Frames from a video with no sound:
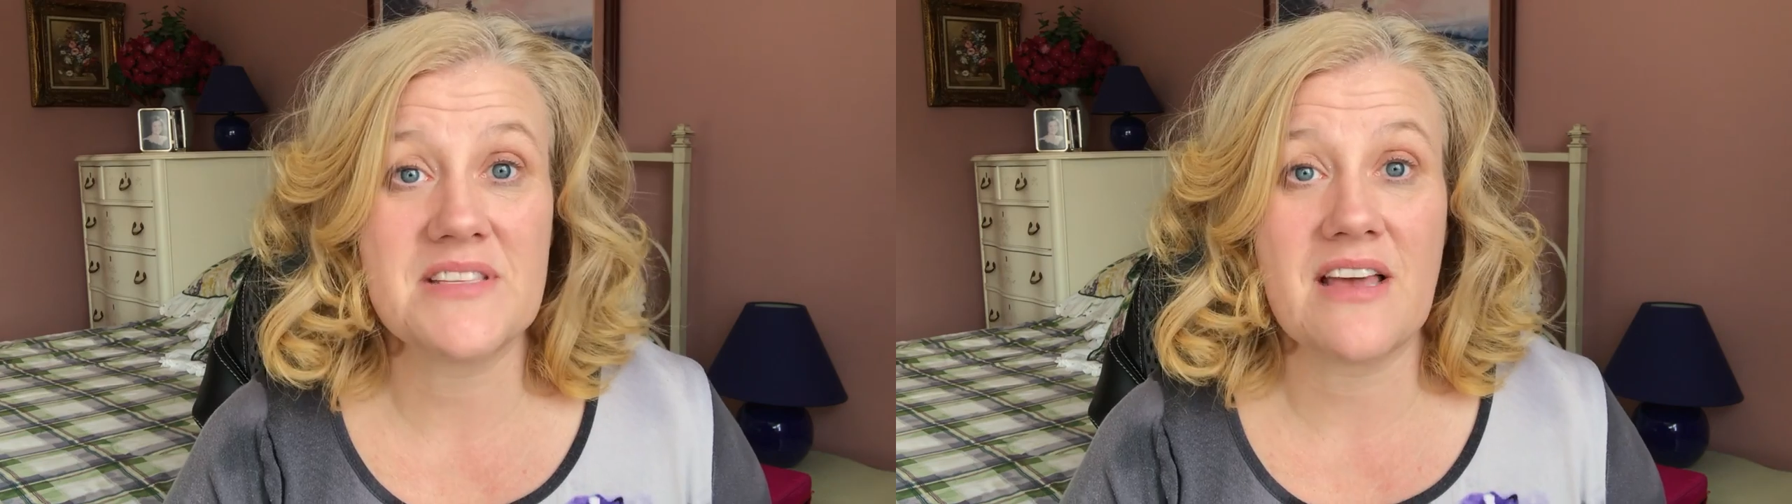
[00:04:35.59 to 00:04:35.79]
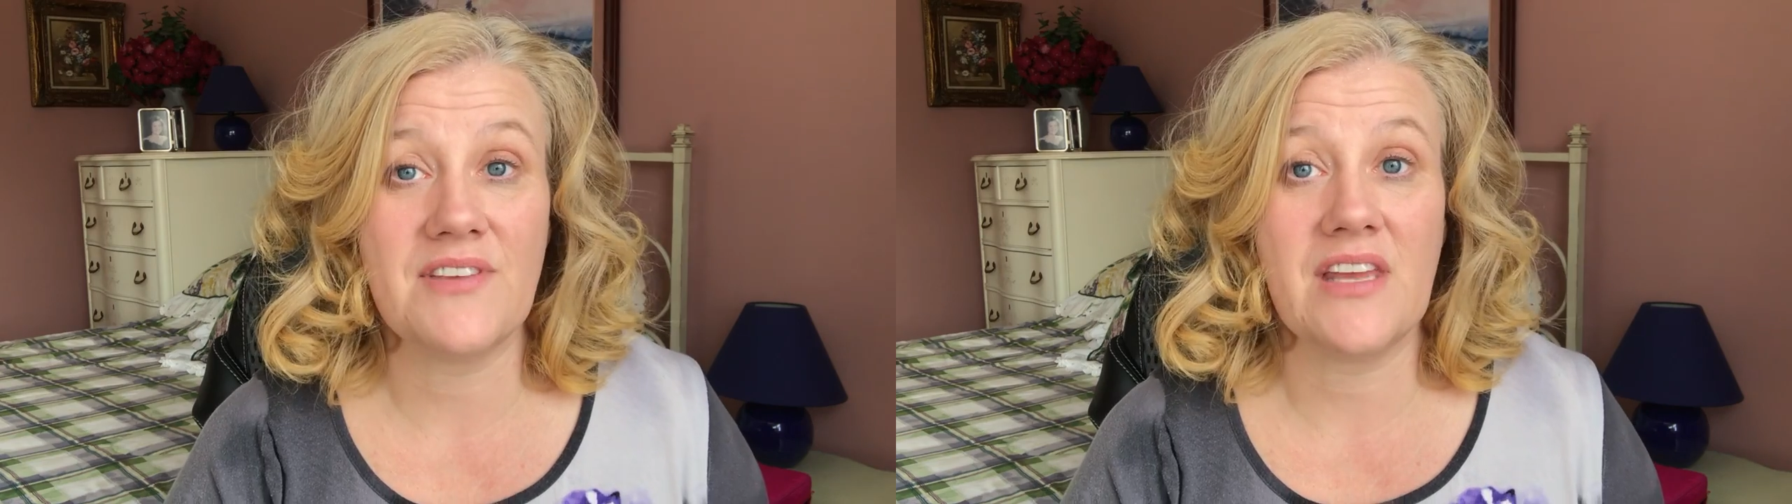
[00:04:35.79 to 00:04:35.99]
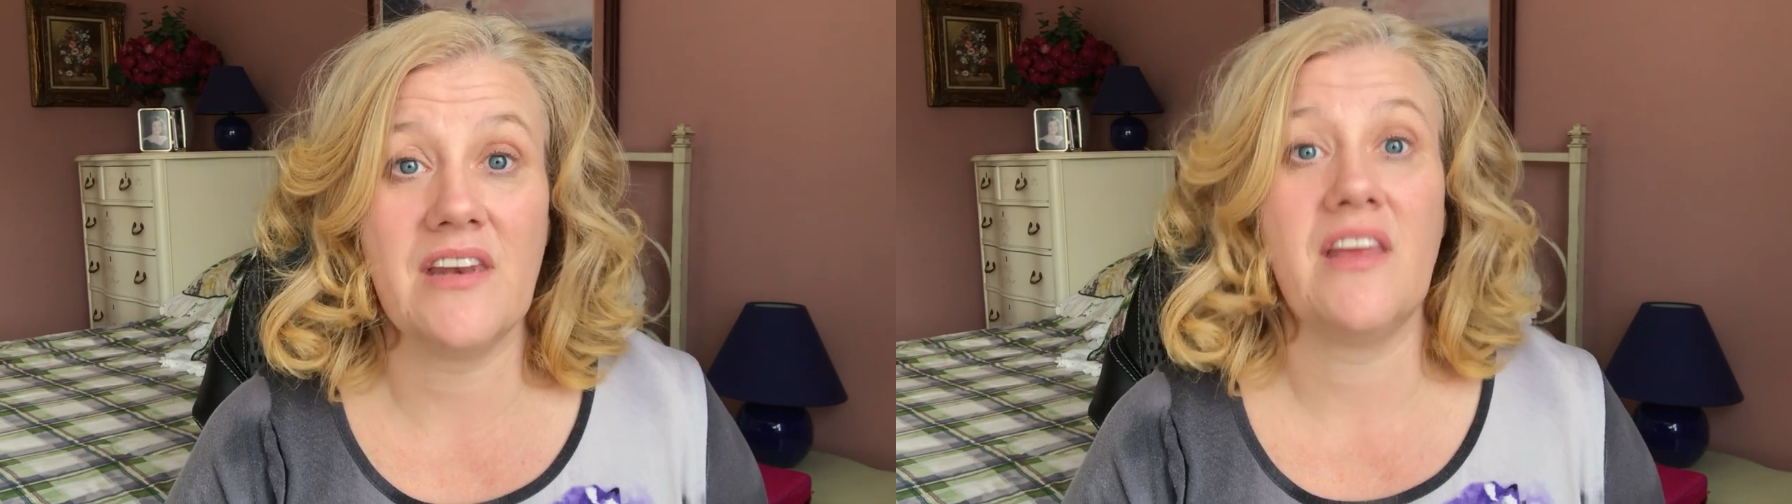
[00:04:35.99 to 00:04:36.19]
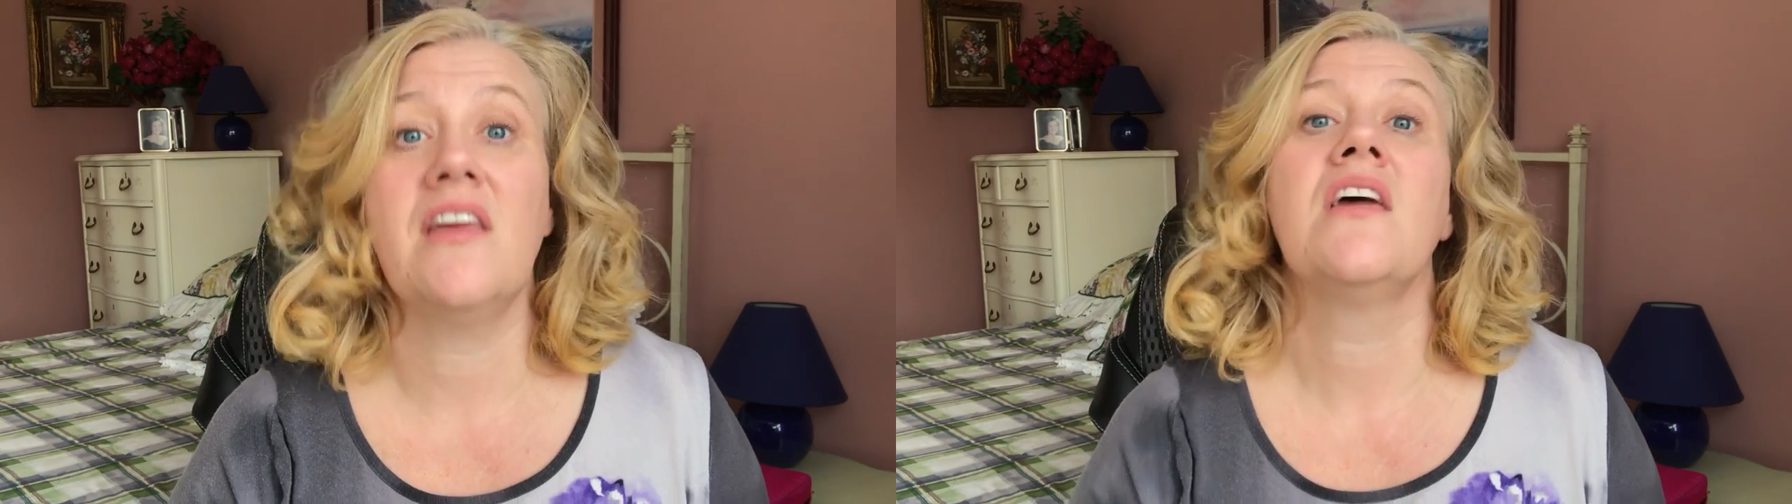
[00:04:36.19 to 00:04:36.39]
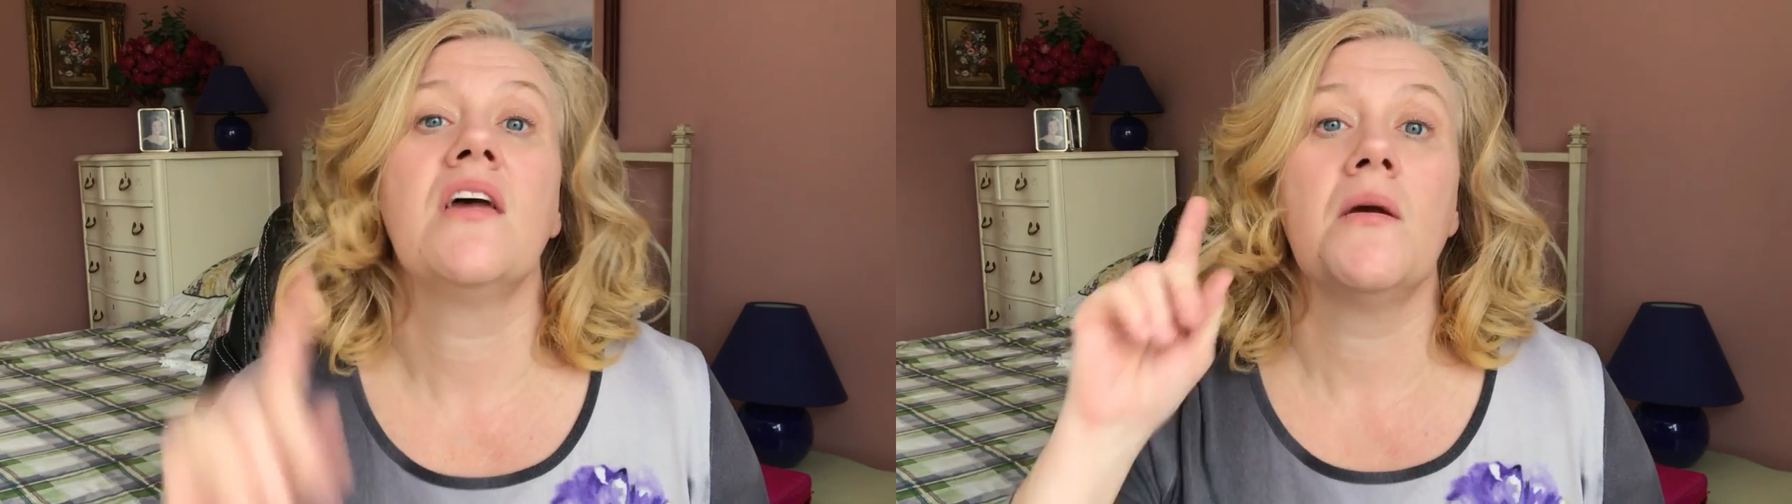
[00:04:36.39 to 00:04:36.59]
seven,
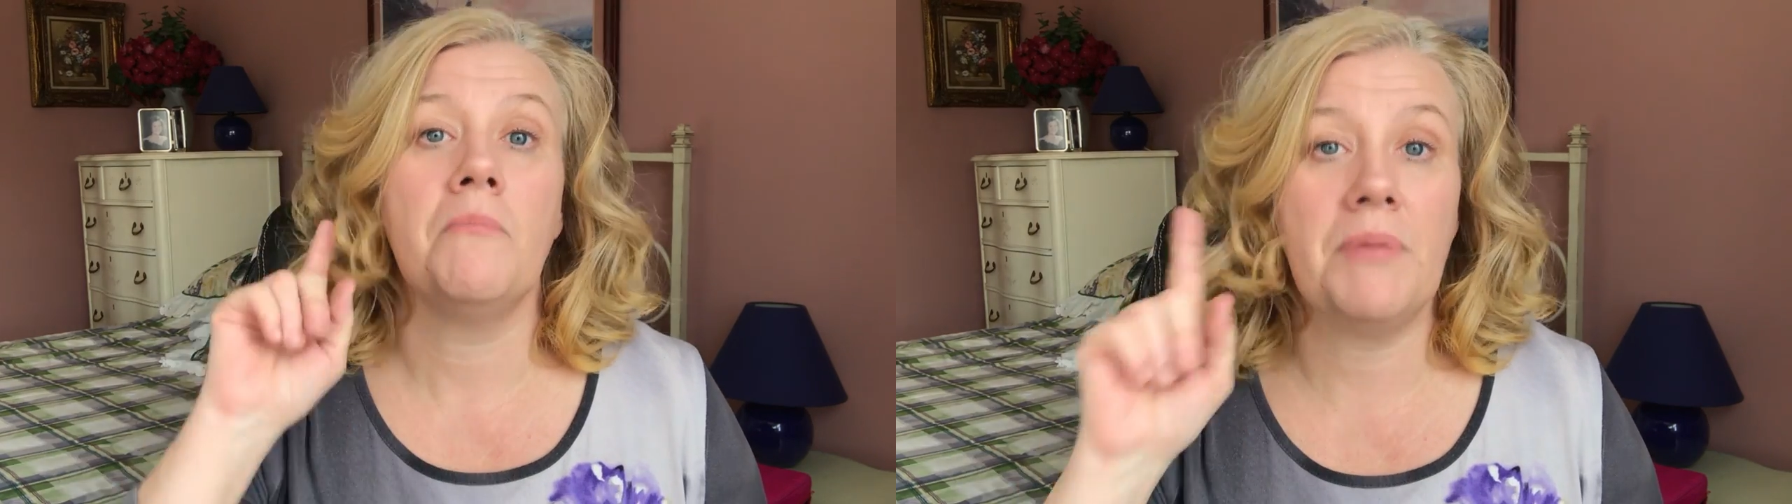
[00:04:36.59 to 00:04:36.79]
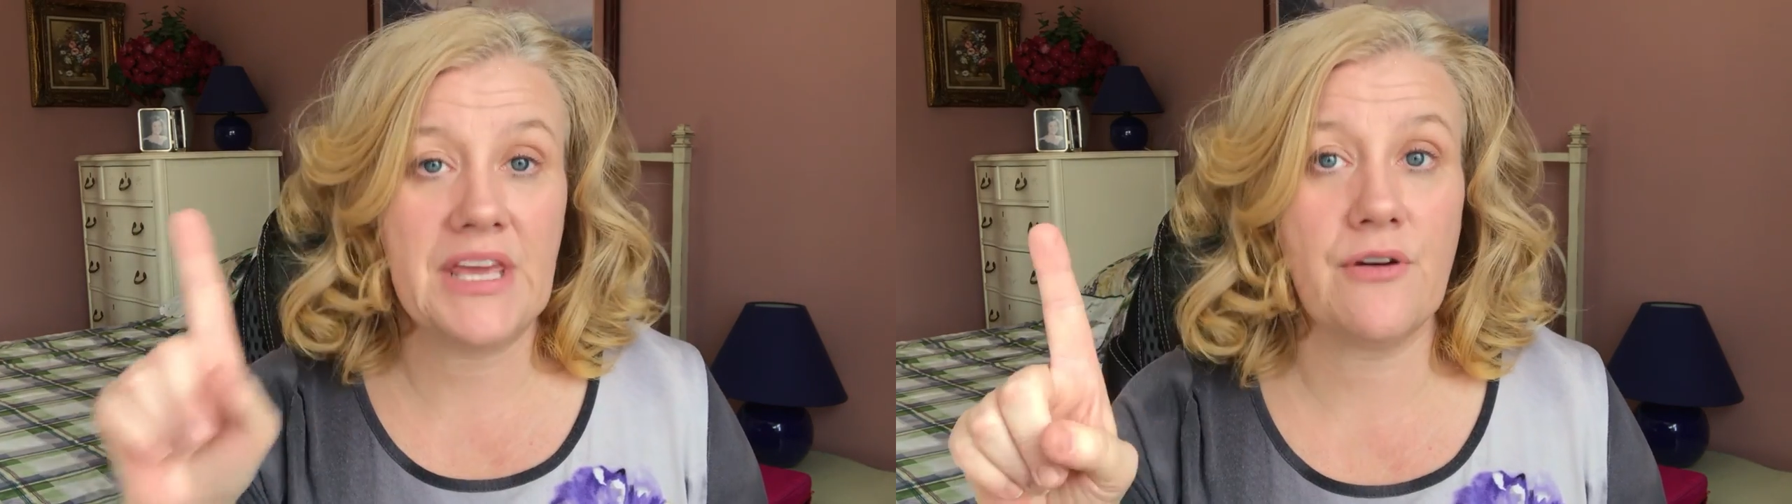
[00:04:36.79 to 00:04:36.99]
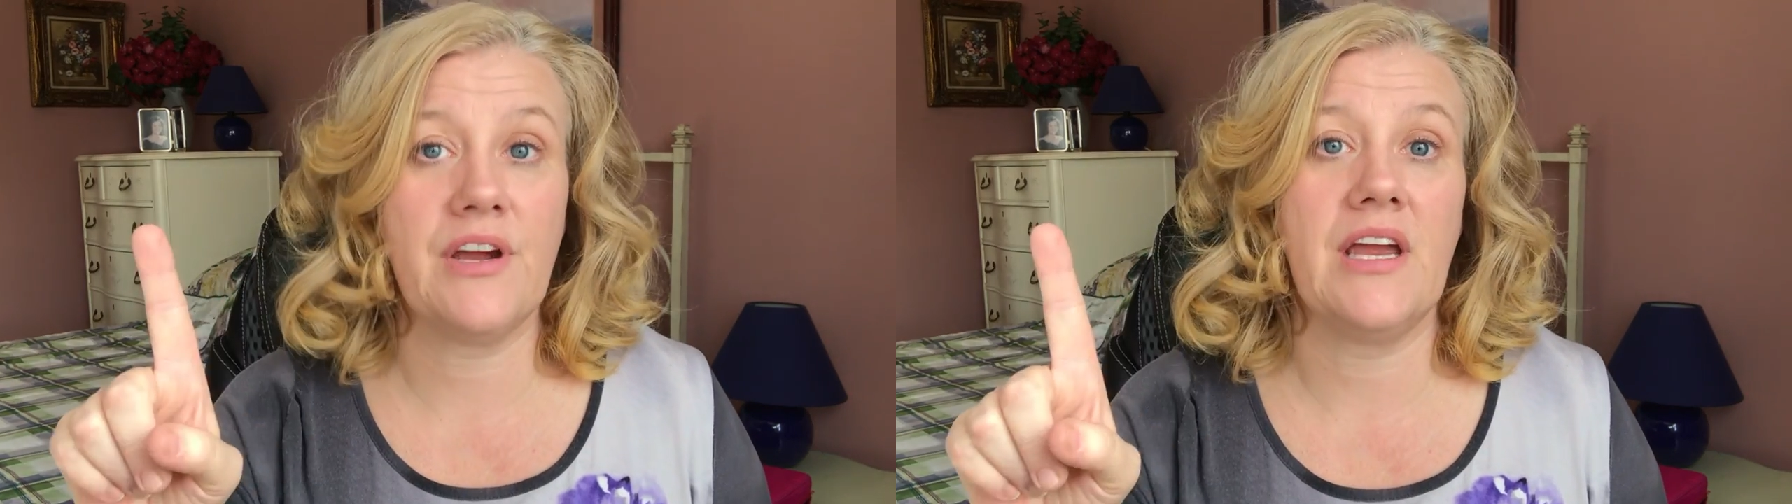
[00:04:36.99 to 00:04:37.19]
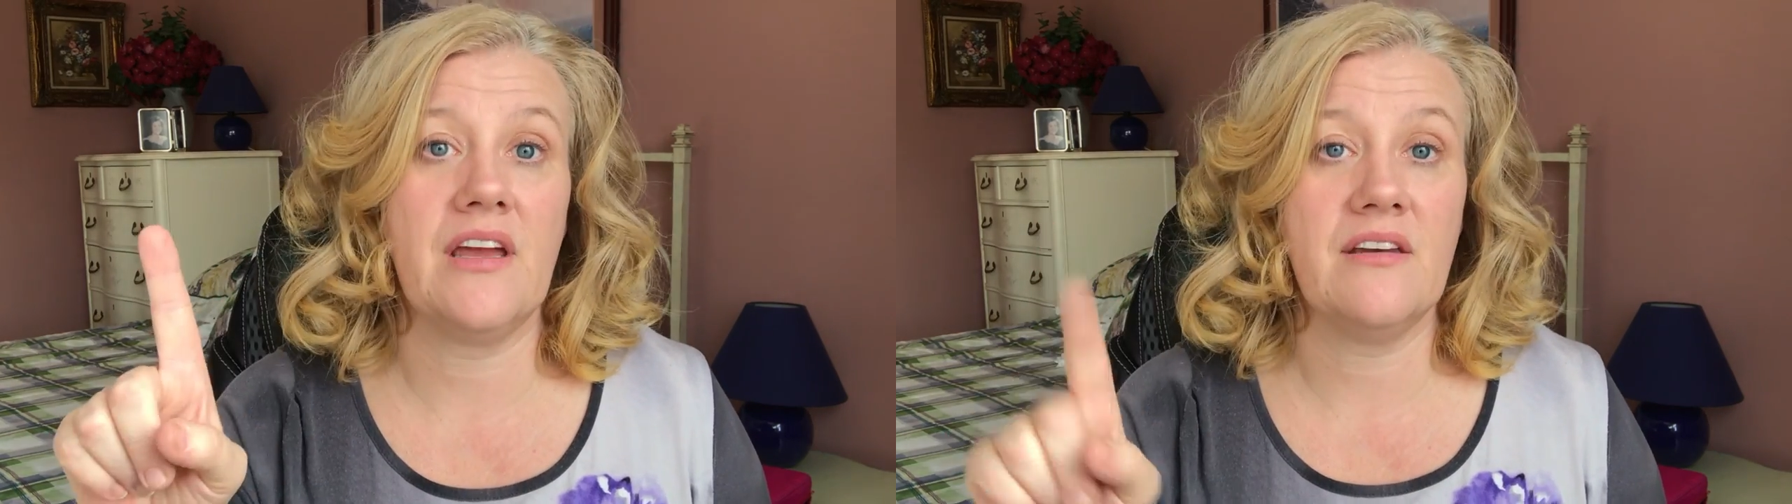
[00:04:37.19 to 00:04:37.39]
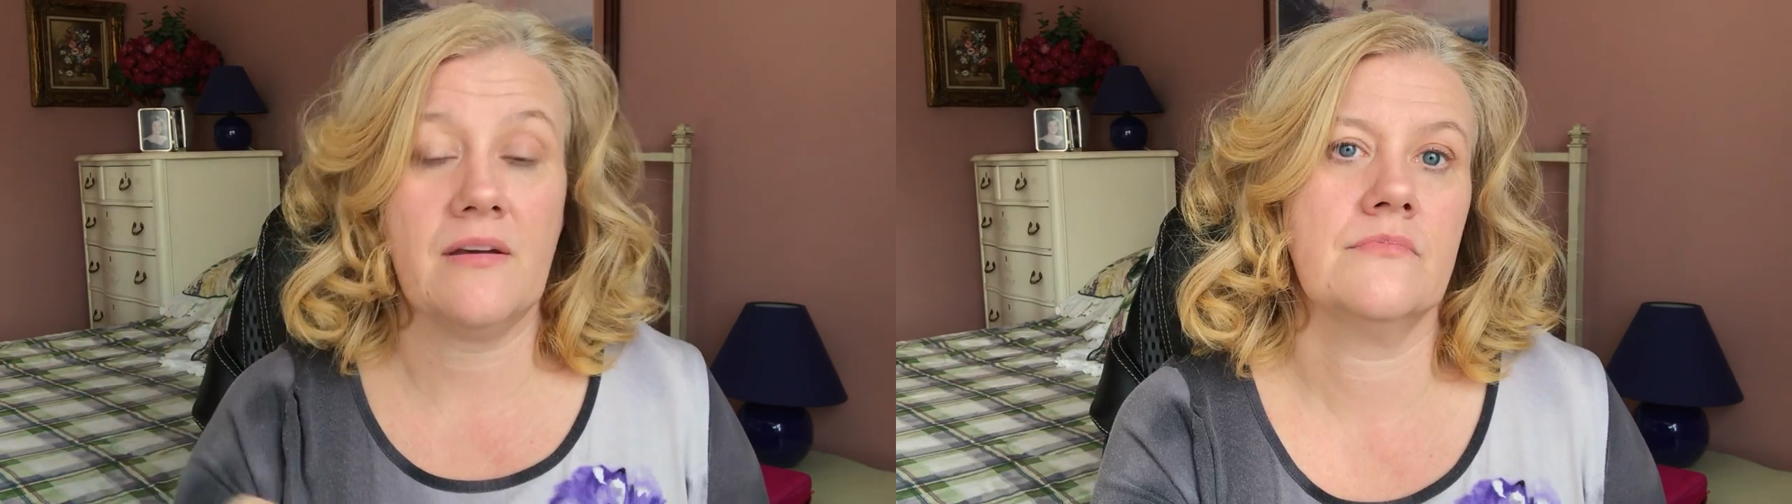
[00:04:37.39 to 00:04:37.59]

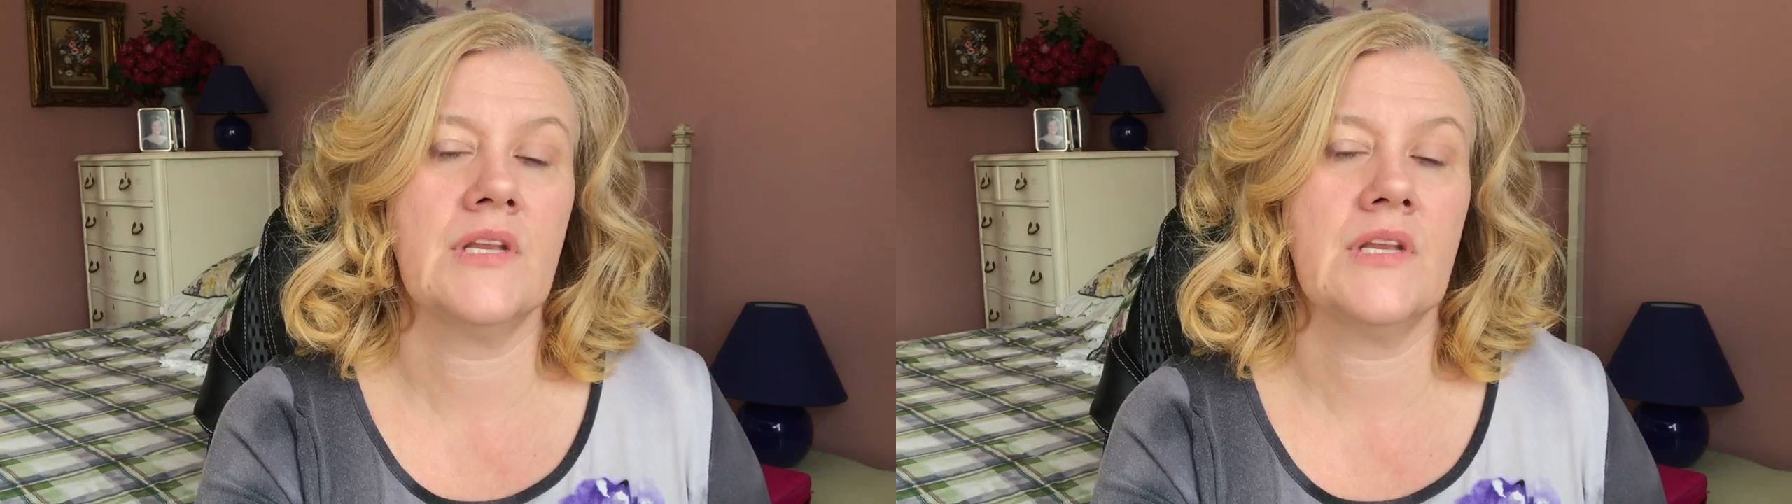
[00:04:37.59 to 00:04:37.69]
period.